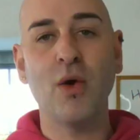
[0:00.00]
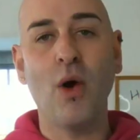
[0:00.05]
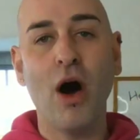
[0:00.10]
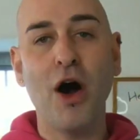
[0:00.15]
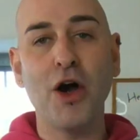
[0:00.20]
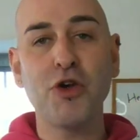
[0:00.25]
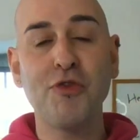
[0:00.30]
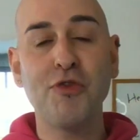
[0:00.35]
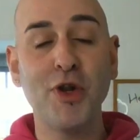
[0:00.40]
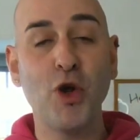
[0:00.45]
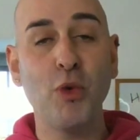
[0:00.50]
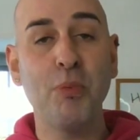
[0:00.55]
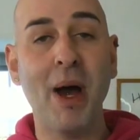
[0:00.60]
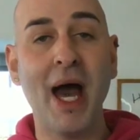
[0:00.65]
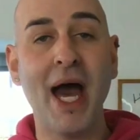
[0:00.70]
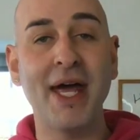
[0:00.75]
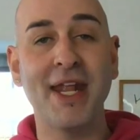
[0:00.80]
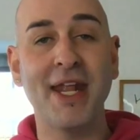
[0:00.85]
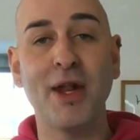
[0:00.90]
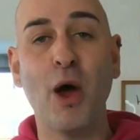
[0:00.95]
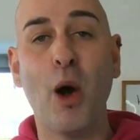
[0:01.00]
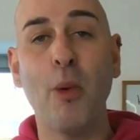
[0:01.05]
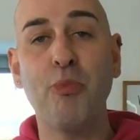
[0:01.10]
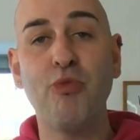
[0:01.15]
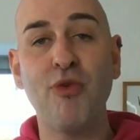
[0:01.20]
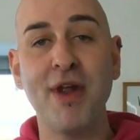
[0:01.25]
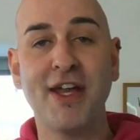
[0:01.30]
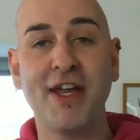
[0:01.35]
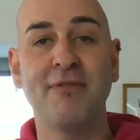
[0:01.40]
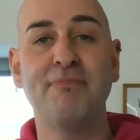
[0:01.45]
our griddle pan and our
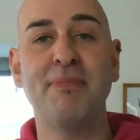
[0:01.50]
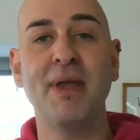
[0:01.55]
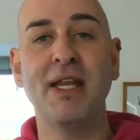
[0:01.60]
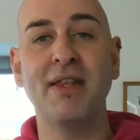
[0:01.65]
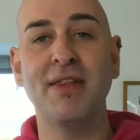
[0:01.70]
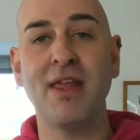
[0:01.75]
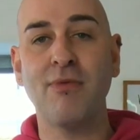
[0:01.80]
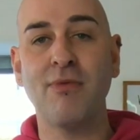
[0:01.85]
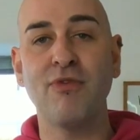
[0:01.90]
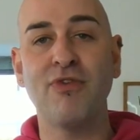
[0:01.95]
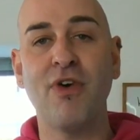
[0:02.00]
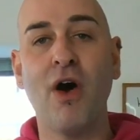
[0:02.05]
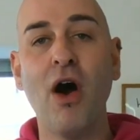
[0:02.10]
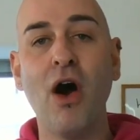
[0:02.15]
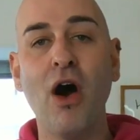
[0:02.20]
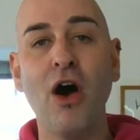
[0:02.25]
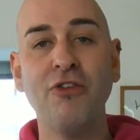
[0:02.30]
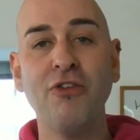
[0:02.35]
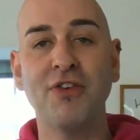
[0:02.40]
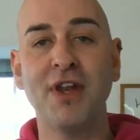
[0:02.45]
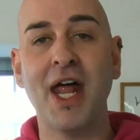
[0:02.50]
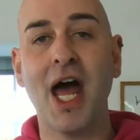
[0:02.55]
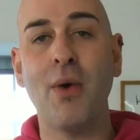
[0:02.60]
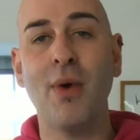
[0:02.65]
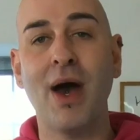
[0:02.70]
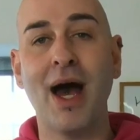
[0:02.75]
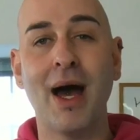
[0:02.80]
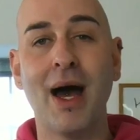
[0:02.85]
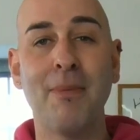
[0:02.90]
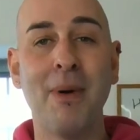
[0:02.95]
brick have been in the oven for half an hour
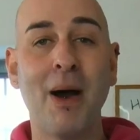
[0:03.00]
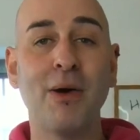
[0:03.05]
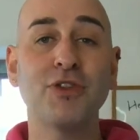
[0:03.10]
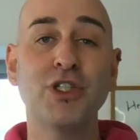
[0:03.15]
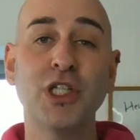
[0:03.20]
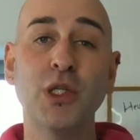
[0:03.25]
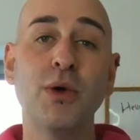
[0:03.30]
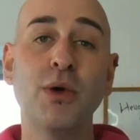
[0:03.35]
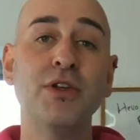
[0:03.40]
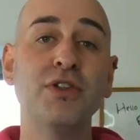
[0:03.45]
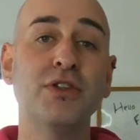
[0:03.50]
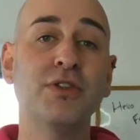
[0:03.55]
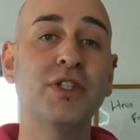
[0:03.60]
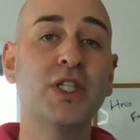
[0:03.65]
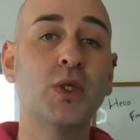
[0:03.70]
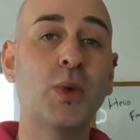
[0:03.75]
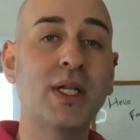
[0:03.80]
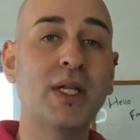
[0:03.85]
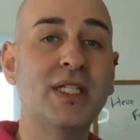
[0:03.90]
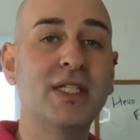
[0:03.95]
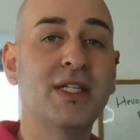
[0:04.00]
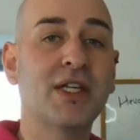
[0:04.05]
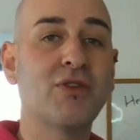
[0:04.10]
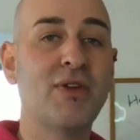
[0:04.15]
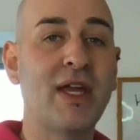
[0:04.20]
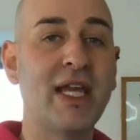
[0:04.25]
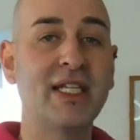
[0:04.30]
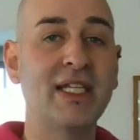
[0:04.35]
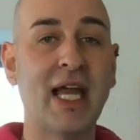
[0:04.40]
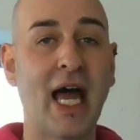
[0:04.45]
at about 220
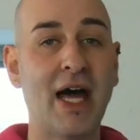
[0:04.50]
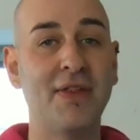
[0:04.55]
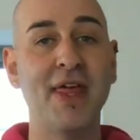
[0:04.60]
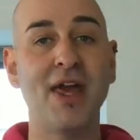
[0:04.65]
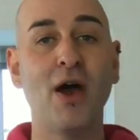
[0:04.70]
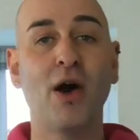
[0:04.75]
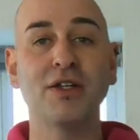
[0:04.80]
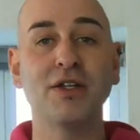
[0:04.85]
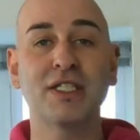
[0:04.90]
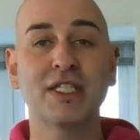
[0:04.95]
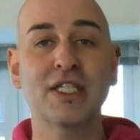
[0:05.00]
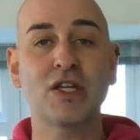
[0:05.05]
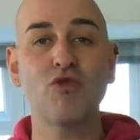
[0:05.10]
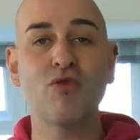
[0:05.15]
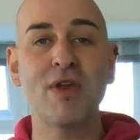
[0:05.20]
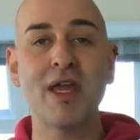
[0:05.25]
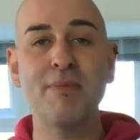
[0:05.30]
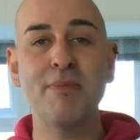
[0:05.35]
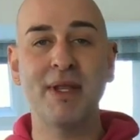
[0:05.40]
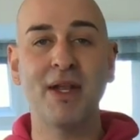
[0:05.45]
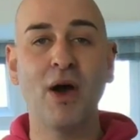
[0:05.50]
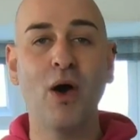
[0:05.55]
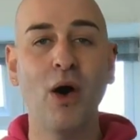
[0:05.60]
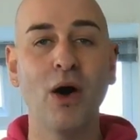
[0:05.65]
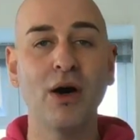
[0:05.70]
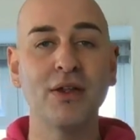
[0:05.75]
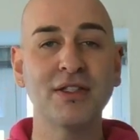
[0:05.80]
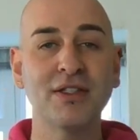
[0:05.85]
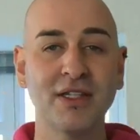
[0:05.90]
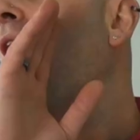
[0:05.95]
degrees, and they are screaming
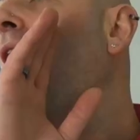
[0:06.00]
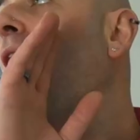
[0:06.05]
hot.